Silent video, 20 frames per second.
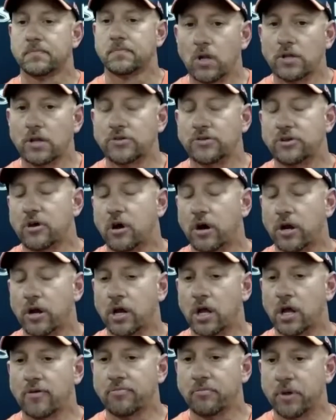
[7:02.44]
hard enough,
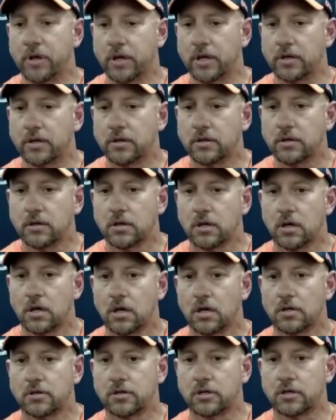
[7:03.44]
man, to
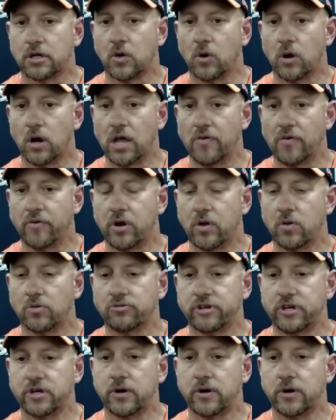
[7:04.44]
go 11-0.
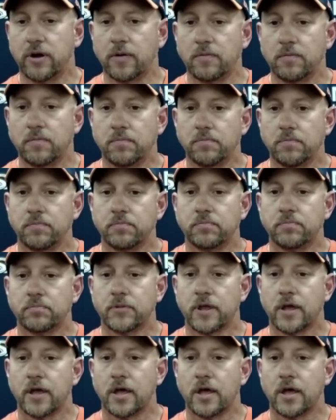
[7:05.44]
And